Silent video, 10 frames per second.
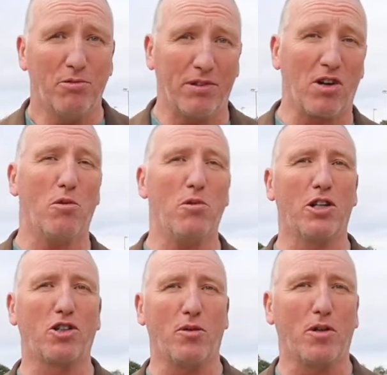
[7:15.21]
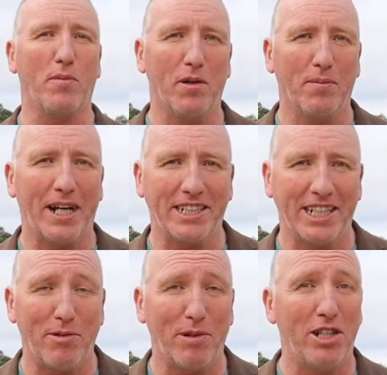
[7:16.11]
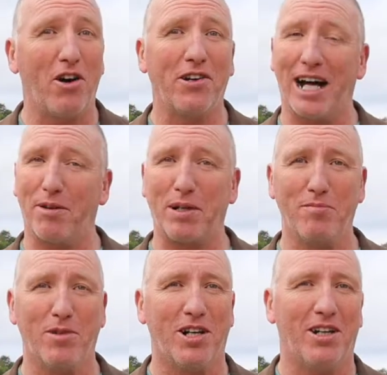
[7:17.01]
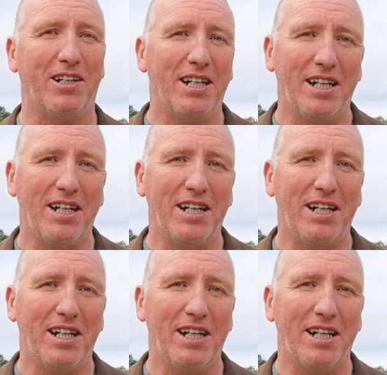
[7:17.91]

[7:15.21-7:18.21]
We've got a World Cup coming up next year. We know that'll bring more